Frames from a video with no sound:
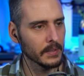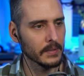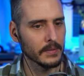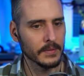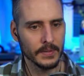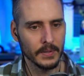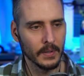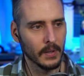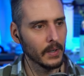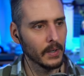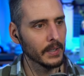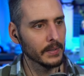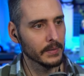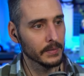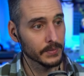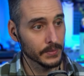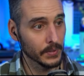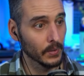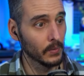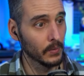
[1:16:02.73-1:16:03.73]
And so, I,
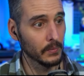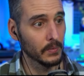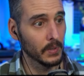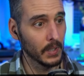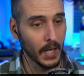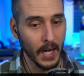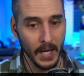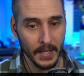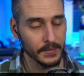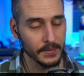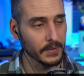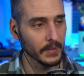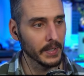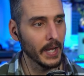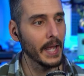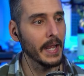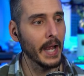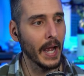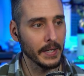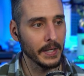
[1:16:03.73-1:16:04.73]
so honestly,
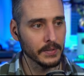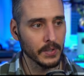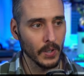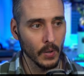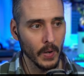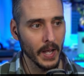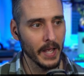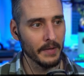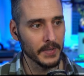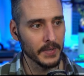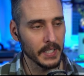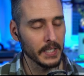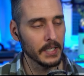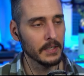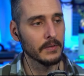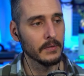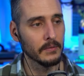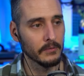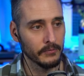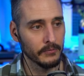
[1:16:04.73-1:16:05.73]
I, I don't have a need
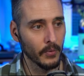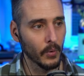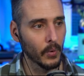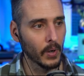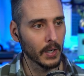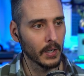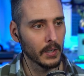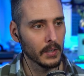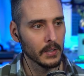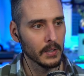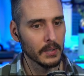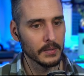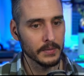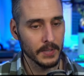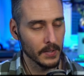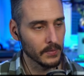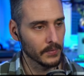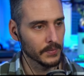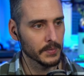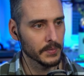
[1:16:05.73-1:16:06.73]
for
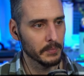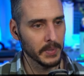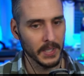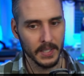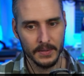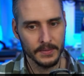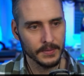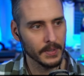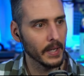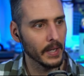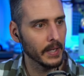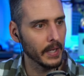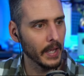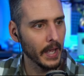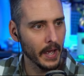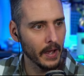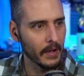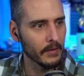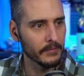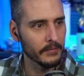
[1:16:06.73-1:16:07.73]
tunnels because I
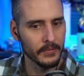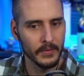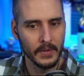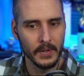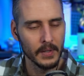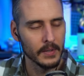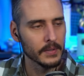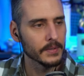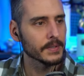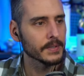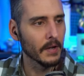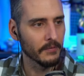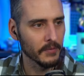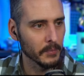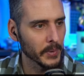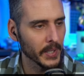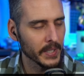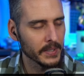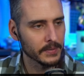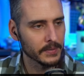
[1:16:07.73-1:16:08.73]
have stuff in
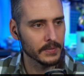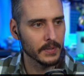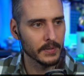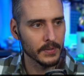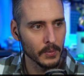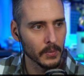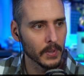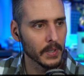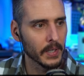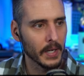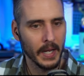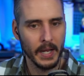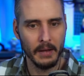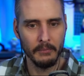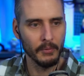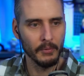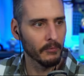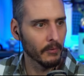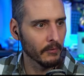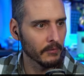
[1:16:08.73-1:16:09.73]
place to do it. I have
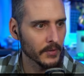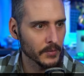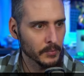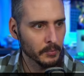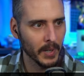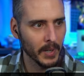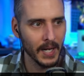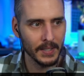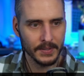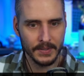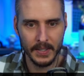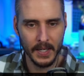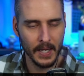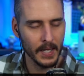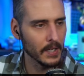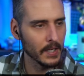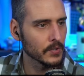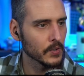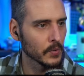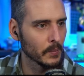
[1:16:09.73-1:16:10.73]
a reverse proxy. I
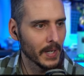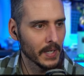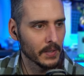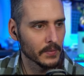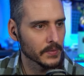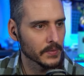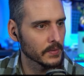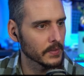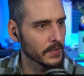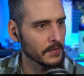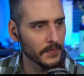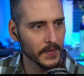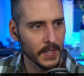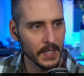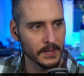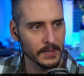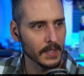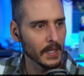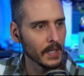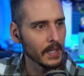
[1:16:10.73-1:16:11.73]
issue my own
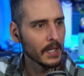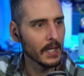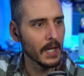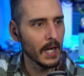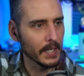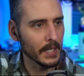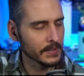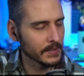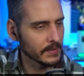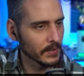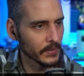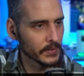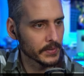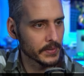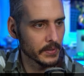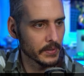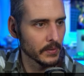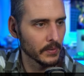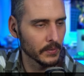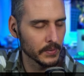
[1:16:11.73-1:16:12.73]
certificates. I still
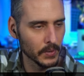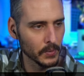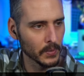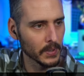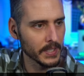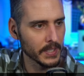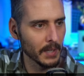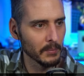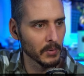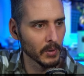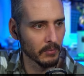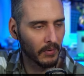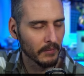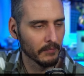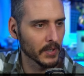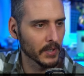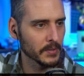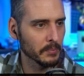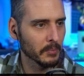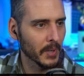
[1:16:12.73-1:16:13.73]
do do a double
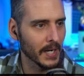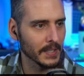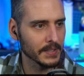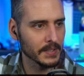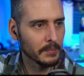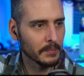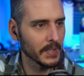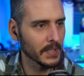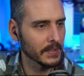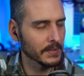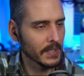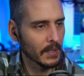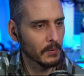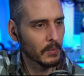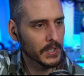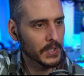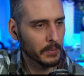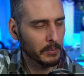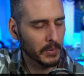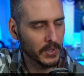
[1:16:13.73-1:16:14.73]
reverse proxy because I
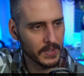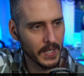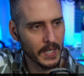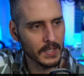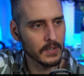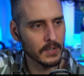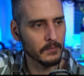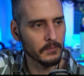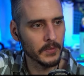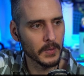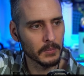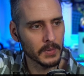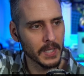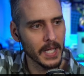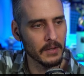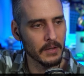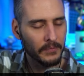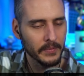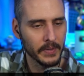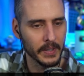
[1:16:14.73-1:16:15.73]
want the protection from
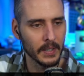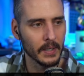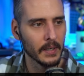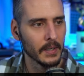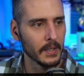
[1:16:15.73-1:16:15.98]
Cloudflare.